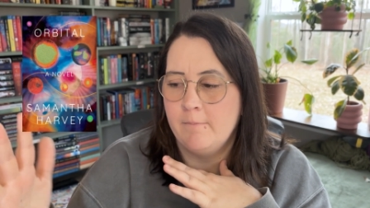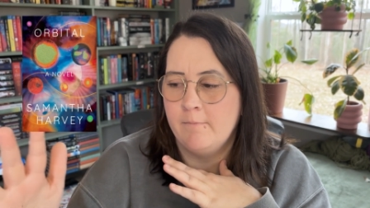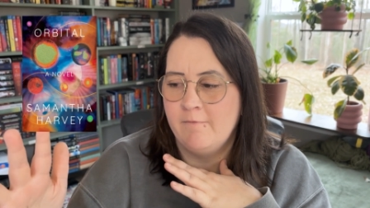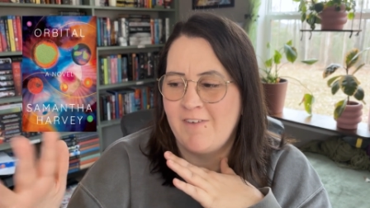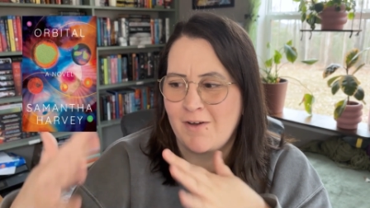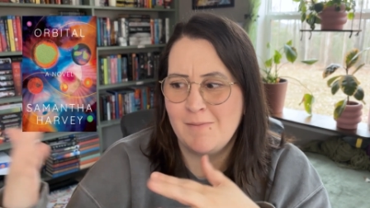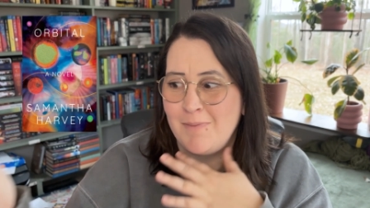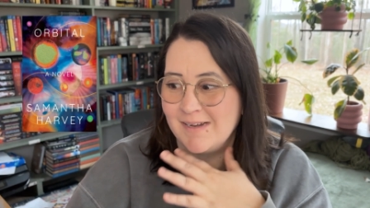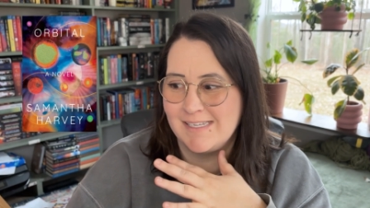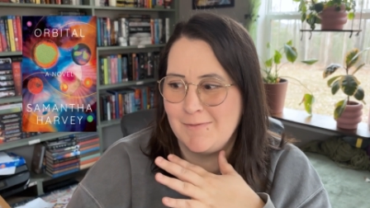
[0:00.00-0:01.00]
very
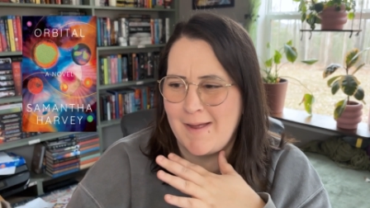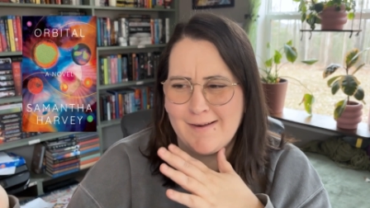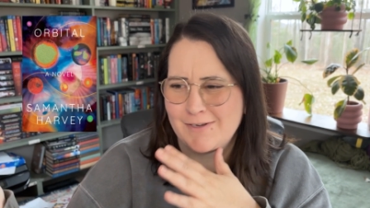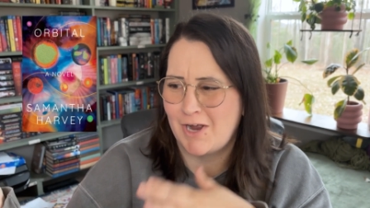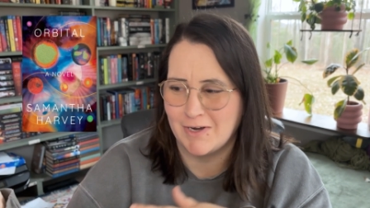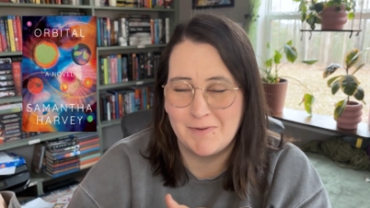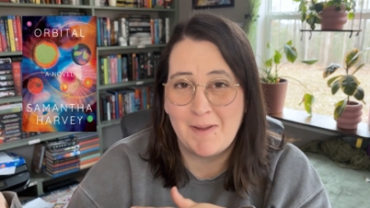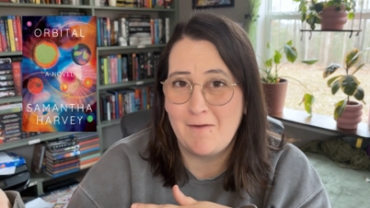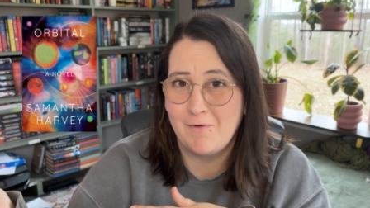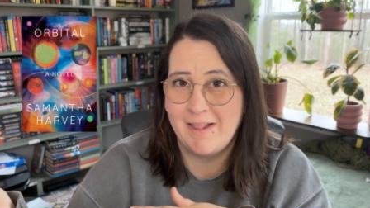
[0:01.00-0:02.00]
buzzed about and talked
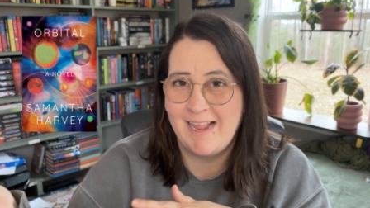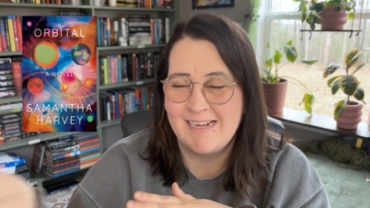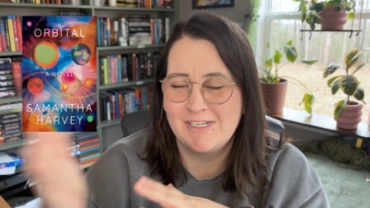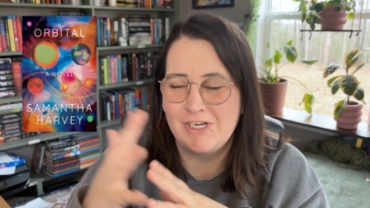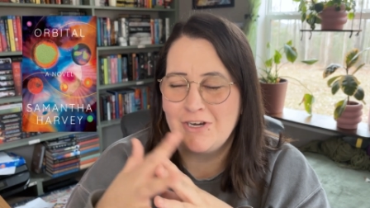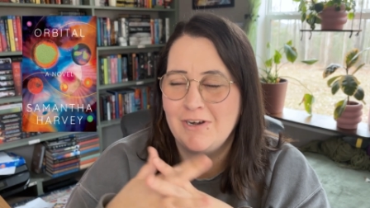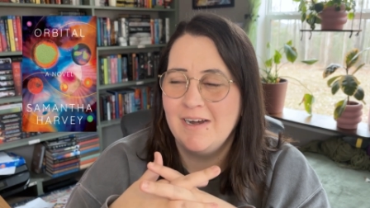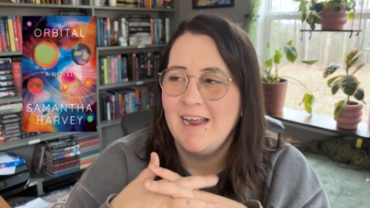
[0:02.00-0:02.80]
about for the last year.